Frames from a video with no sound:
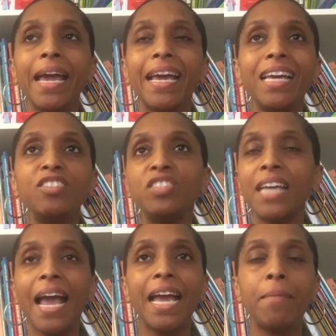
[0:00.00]
each
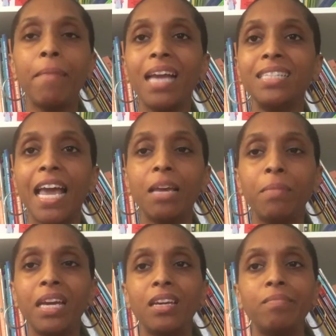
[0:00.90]
day it may take
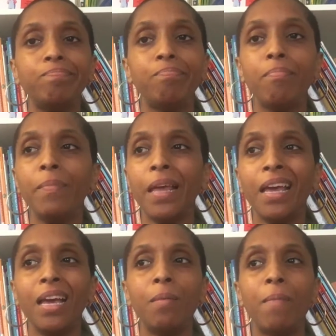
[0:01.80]
me
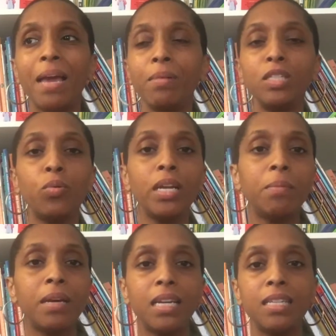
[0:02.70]
maybe 20
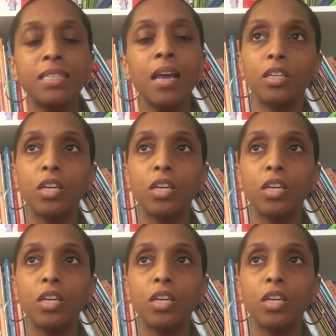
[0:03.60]
minutes.